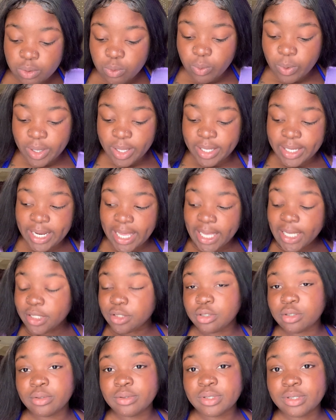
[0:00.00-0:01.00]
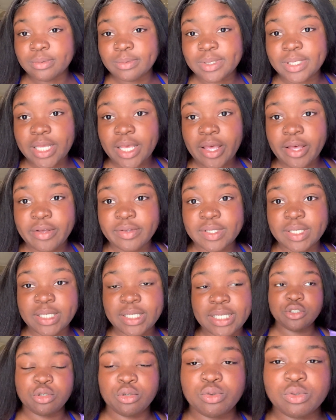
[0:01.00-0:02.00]
Well, they introduced themselves,
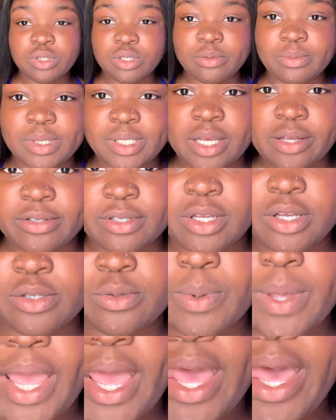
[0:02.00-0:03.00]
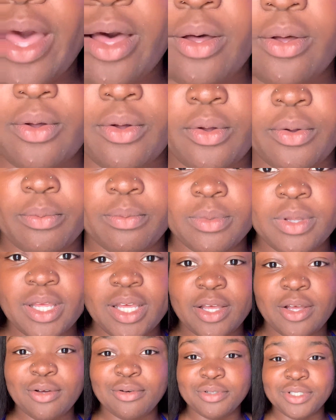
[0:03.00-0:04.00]
because we had look
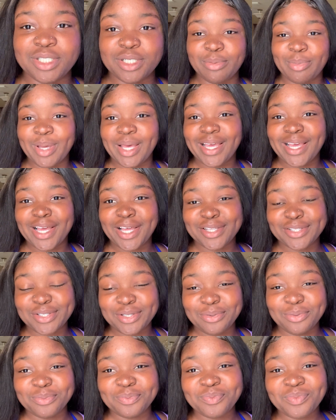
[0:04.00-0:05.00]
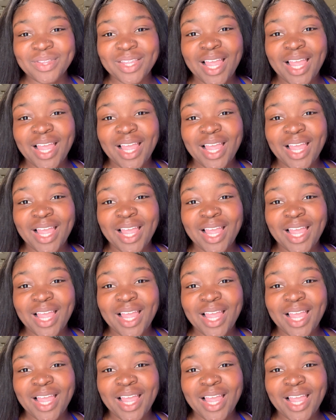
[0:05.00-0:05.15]
at Gucci in the back. Y'all see them.